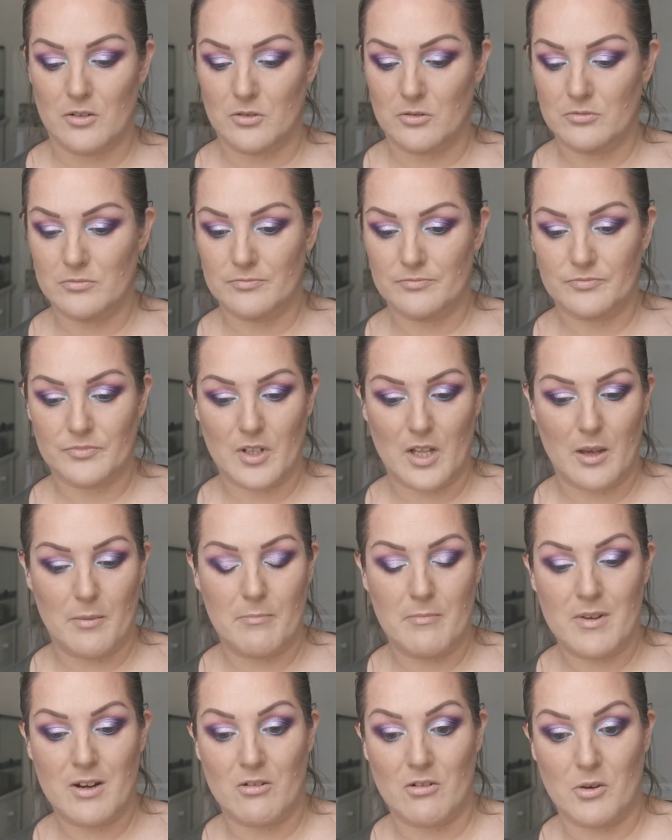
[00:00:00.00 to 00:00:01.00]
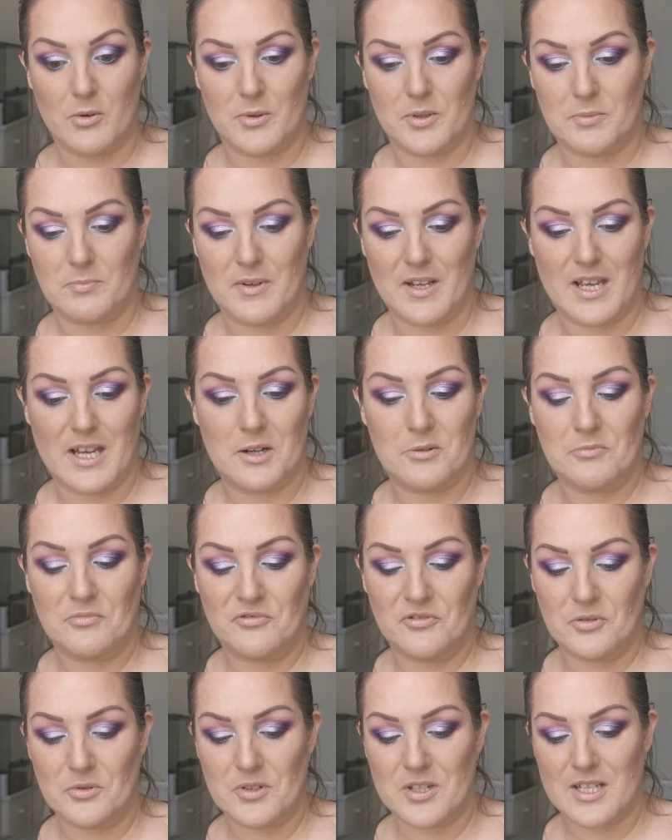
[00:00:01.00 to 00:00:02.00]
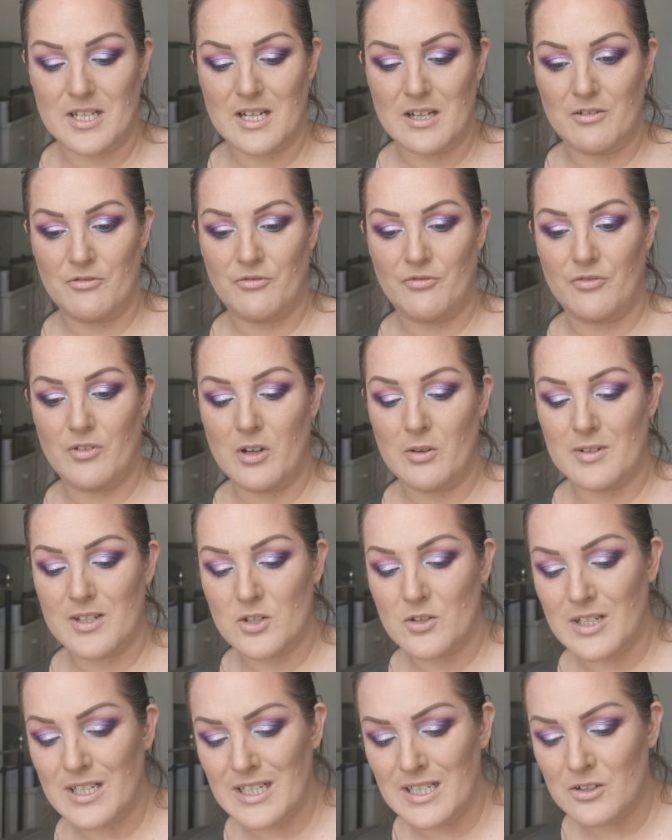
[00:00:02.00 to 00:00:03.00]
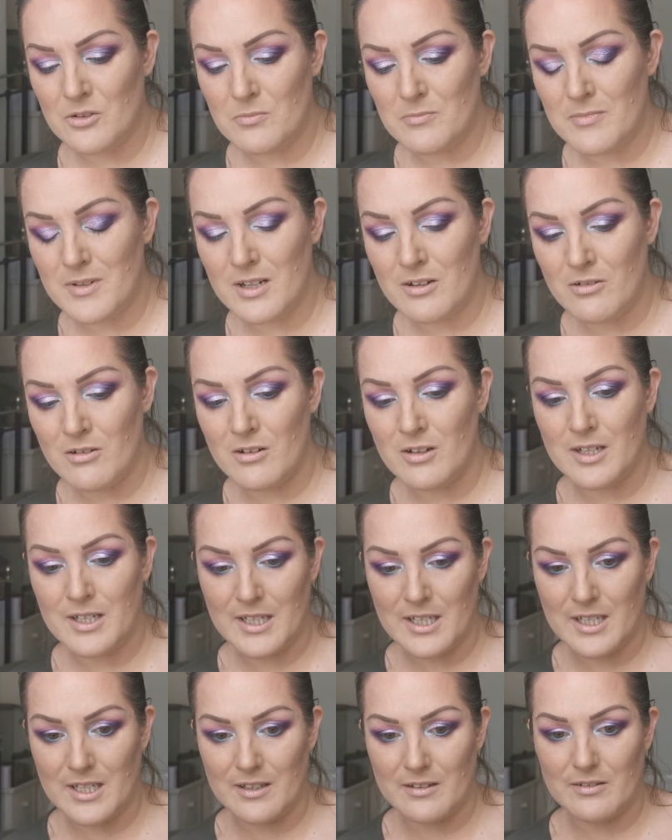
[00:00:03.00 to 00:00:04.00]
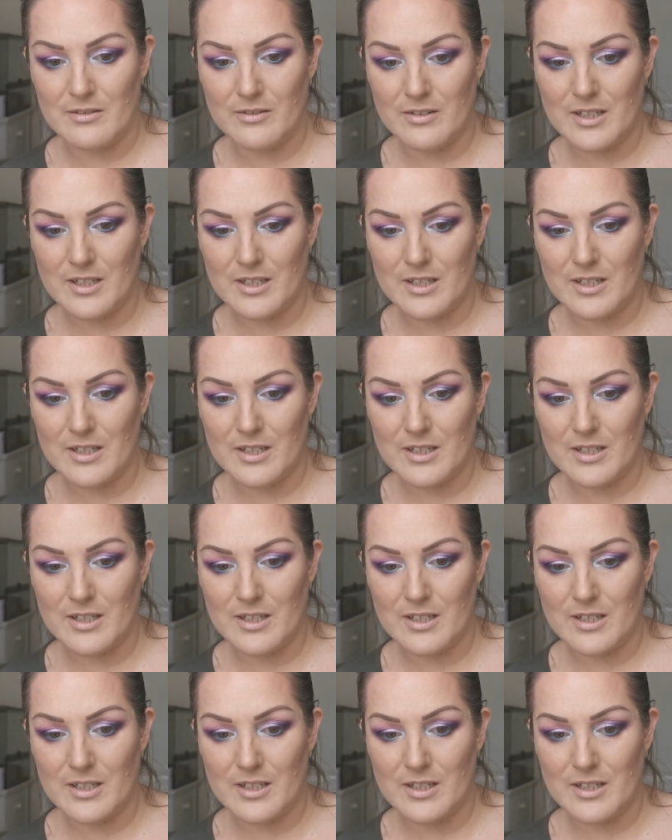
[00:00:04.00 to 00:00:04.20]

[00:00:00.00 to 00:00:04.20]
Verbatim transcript: Oh, a mirror would be helpful, Steph. Oh, it's got a little mirror in it.